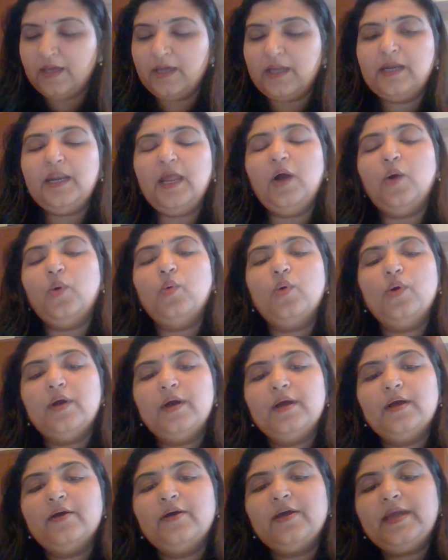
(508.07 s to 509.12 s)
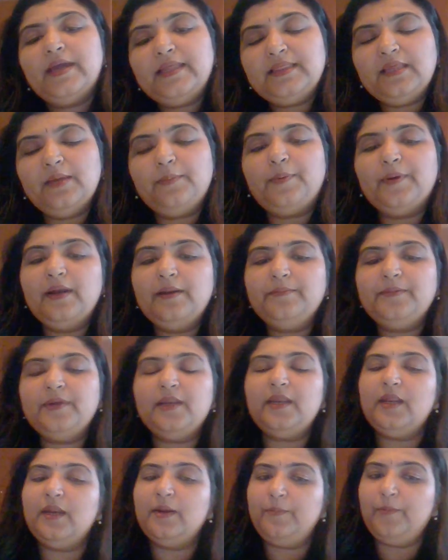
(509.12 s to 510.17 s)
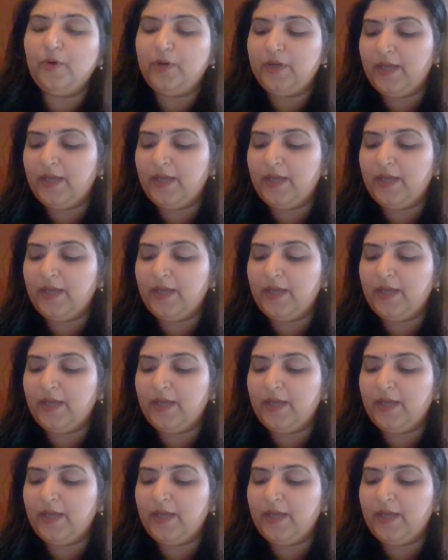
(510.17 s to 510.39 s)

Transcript: Now, in the preliminary report,